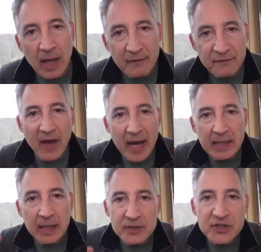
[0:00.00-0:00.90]
at
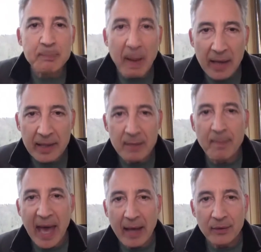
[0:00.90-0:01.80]
spotting the
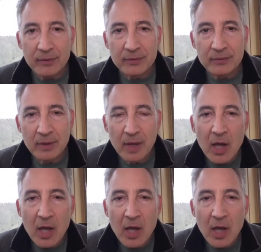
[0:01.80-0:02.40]
patterns.